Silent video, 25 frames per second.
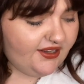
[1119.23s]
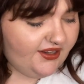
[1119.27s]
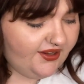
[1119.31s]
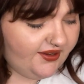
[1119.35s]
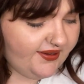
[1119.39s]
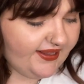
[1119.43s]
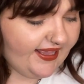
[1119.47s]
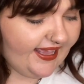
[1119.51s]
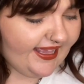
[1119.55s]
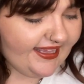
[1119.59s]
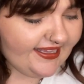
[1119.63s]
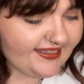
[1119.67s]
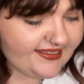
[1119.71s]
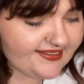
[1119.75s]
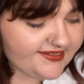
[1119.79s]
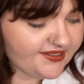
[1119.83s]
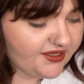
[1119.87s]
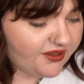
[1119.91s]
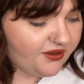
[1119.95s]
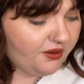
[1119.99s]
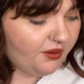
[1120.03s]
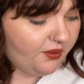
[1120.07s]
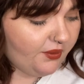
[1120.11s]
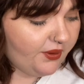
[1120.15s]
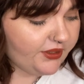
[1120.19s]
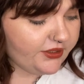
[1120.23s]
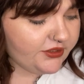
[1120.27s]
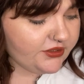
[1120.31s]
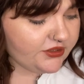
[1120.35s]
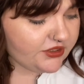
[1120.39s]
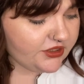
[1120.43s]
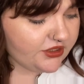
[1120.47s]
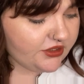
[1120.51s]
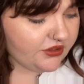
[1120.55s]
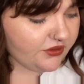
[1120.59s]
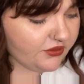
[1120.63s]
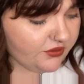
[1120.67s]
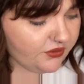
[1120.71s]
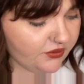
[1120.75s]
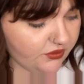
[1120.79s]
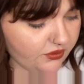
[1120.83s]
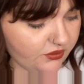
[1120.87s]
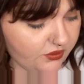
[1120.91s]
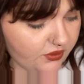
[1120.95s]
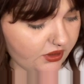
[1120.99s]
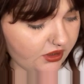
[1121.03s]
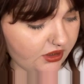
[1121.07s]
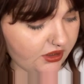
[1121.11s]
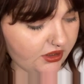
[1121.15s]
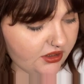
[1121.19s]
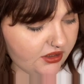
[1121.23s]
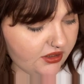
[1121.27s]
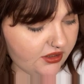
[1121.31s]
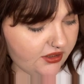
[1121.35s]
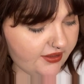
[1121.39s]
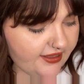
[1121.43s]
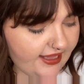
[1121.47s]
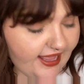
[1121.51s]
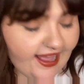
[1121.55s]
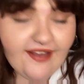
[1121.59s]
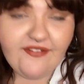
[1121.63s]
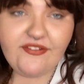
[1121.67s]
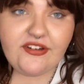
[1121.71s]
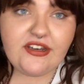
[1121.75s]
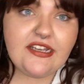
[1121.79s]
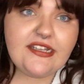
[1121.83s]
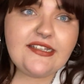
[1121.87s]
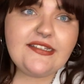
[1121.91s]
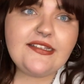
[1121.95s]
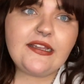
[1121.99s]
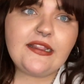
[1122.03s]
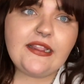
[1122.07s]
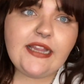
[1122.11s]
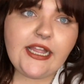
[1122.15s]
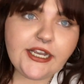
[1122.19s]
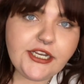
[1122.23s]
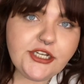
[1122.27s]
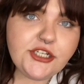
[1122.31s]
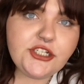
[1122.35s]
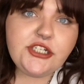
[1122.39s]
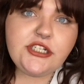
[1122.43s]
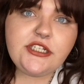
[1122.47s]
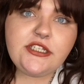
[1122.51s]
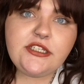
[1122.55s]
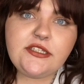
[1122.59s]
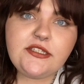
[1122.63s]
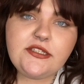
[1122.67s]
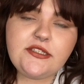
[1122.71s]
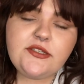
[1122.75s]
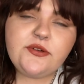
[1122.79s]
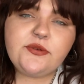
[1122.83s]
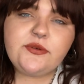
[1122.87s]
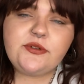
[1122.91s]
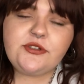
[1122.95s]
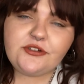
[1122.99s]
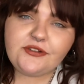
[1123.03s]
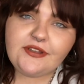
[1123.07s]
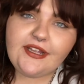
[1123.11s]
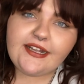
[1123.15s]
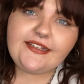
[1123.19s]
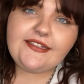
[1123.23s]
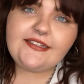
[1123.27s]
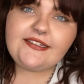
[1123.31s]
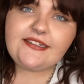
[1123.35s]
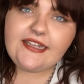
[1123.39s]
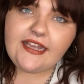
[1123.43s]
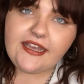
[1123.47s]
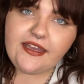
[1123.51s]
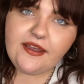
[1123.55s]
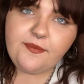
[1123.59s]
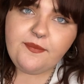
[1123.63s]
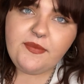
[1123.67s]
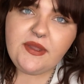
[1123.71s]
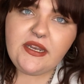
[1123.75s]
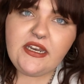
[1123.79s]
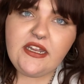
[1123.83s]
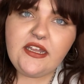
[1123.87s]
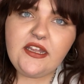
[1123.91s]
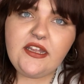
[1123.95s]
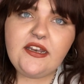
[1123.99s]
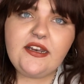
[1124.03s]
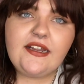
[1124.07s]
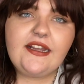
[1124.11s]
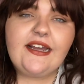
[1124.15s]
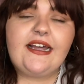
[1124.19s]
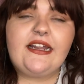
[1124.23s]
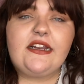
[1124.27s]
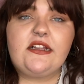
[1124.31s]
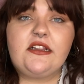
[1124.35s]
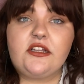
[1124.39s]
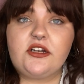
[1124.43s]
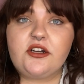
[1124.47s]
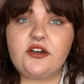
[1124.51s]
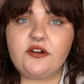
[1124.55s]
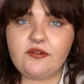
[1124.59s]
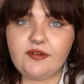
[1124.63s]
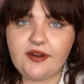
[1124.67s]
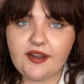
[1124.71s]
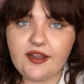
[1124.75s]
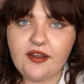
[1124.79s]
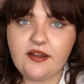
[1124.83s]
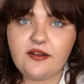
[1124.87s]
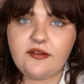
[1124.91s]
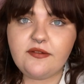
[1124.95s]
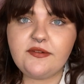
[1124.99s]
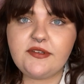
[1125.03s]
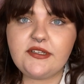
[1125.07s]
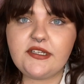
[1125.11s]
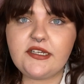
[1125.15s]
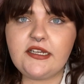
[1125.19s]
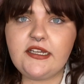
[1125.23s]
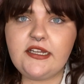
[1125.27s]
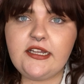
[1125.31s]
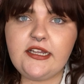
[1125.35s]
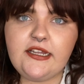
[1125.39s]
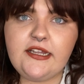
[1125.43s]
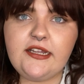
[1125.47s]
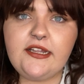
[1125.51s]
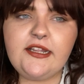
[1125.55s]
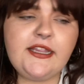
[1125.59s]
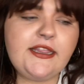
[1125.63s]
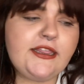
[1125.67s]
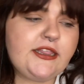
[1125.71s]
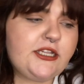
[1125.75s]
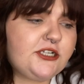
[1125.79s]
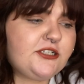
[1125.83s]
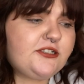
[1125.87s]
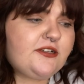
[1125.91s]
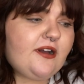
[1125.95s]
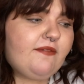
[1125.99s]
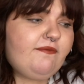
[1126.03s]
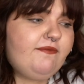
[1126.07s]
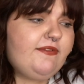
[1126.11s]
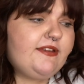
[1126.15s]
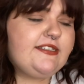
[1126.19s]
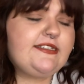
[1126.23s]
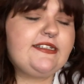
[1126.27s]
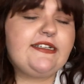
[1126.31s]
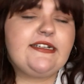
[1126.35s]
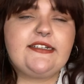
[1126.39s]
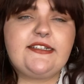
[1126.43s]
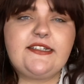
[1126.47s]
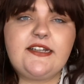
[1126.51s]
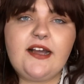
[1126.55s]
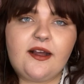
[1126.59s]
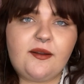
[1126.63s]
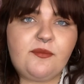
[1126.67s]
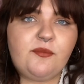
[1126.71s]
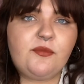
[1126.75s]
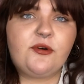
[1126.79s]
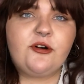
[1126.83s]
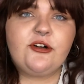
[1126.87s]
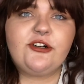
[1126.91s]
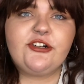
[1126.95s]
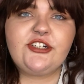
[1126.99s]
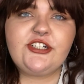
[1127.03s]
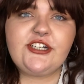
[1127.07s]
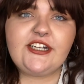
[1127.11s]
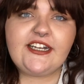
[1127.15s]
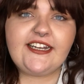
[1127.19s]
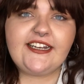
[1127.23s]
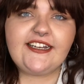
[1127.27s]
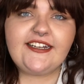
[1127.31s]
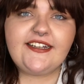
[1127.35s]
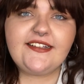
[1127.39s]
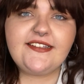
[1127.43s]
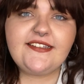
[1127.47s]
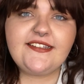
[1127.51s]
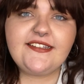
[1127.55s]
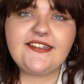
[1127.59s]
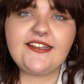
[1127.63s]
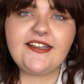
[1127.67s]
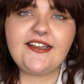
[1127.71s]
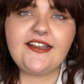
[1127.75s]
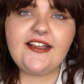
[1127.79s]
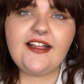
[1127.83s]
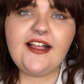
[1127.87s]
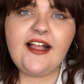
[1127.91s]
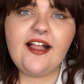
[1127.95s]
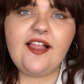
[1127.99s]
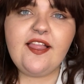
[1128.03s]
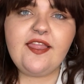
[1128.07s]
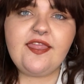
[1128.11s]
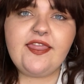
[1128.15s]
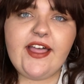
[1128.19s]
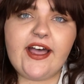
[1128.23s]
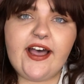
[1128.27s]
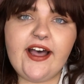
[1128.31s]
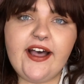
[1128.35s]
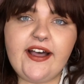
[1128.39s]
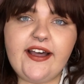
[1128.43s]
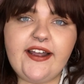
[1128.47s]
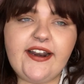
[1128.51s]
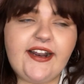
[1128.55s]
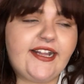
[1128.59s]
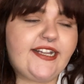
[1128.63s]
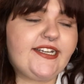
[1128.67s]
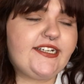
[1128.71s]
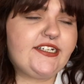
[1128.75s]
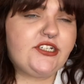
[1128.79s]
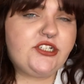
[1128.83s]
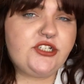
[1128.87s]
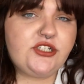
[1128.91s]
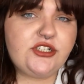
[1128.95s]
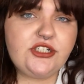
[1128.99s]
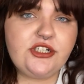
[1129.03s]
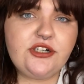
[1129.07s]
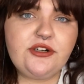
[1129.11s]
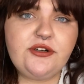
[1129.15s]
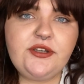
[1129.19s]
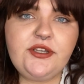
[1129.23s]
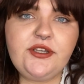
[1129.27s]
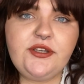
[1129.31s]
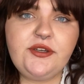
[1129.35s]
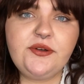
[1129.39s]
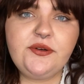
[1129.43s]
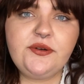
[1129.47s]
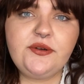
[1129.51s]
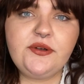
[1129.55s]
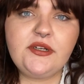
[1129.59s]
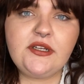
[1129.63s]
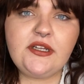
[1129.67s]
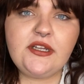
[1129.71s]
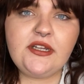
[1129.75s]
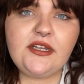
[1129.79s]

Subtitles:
Okay, so do you have any selections, or would you like to take a minute and kind of look around? There's obviously a ton more shades that I didn't show you.